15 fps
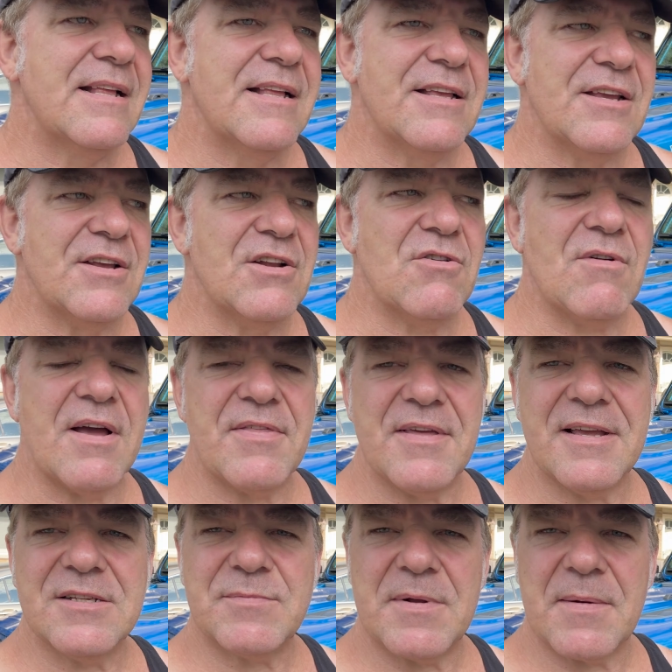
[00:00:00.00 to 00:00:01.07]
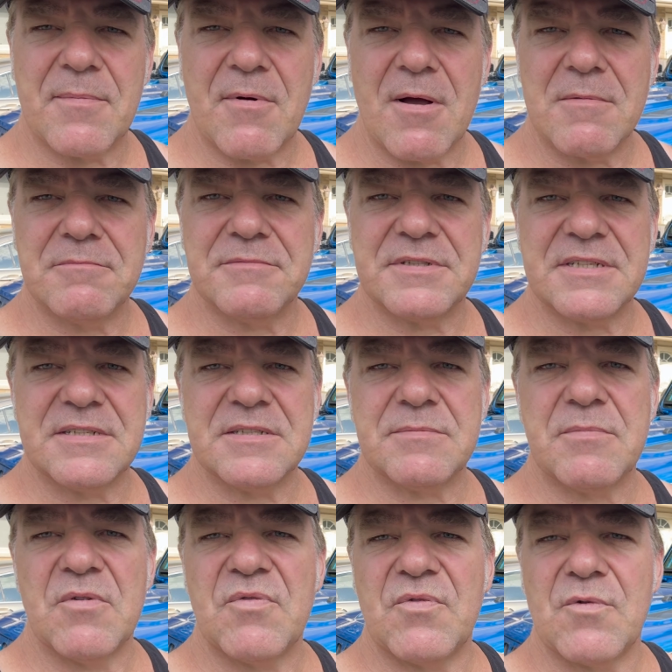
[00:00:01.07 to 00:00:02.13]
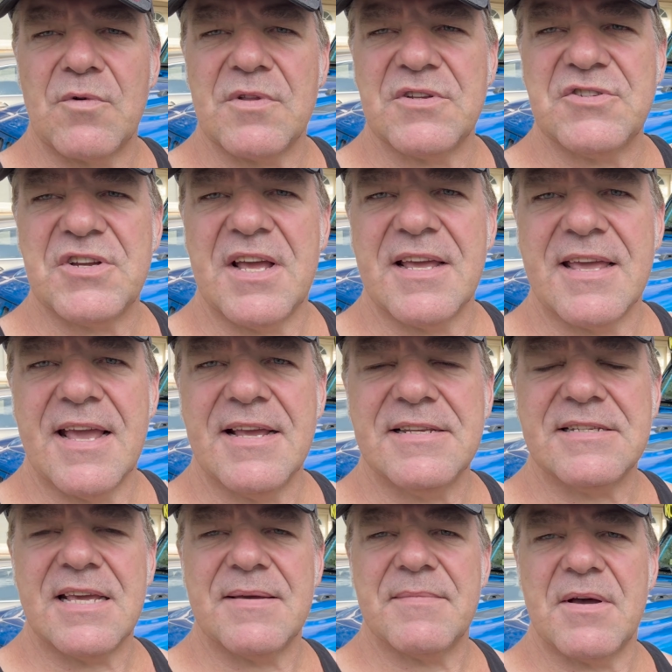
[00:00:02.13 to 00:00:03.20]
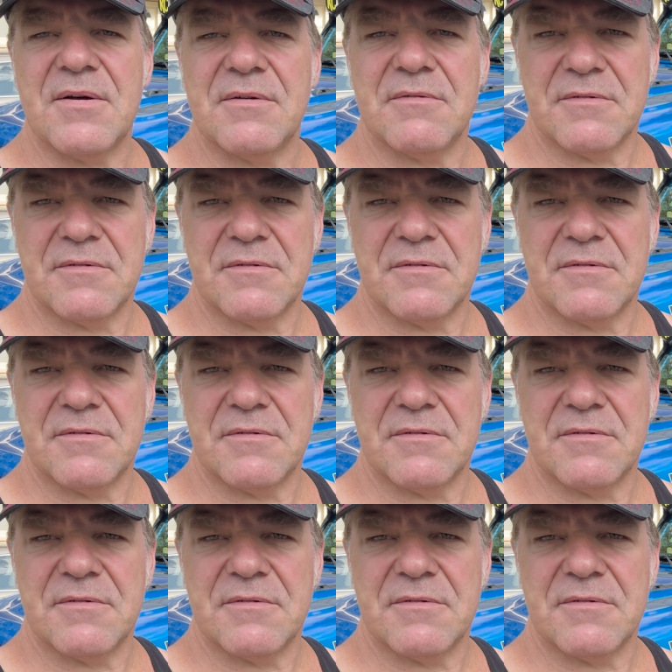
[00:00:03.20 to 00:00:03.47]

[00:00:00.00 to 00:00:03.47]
you know, I think it's been a problem since before the JKs came out.